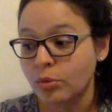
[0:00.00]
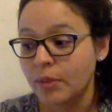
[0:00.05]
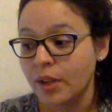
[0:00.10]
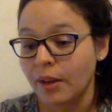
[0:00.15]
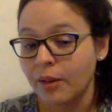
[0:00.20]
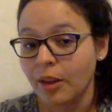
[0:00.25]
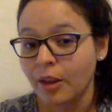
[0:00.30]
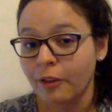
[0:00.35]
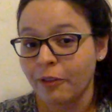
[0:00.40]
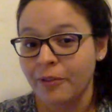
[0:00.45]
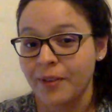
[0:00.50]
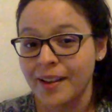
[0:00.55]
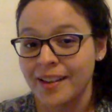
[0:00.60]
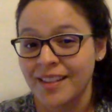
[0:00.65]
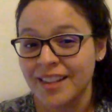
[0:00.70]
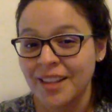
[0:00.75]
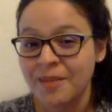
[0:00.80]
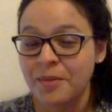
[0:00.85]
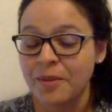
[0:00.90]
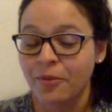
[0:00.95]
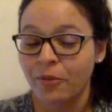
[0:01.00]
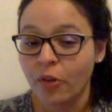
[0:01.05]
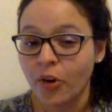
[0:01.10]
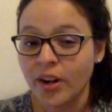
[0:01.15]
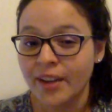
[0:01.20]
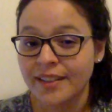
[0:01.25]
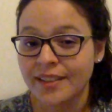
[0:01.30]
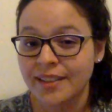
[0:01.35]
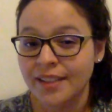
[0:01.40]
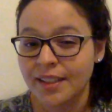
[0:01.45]
Maybe I'll fix it before
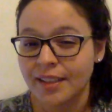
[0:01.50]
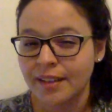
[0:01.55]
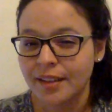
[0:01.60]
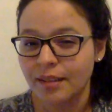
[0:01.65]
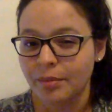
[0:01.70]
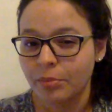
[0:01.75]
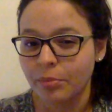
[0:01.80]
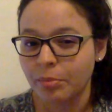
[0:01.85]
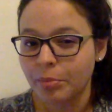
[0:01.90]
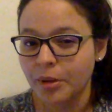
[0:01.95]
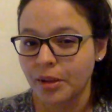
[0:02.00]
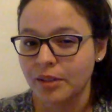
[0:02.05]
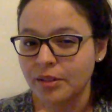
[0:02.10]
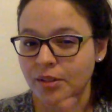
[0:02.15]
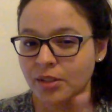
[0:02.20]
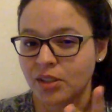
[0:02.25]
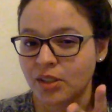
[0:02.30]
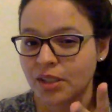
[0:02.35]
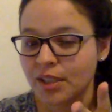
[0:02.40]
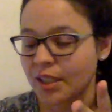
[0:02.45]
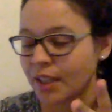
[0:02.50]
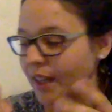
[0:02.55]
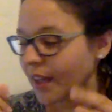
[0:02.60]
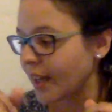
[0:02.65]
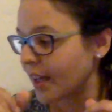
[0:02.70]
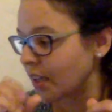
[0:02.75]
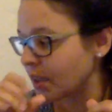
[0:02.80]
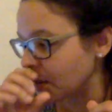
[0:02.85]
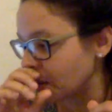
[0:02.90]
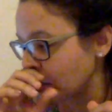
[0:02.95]
I send it, but just in
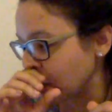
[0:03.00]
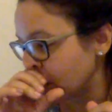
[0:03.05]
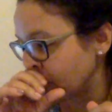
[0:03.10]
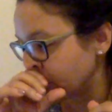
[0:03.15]
case.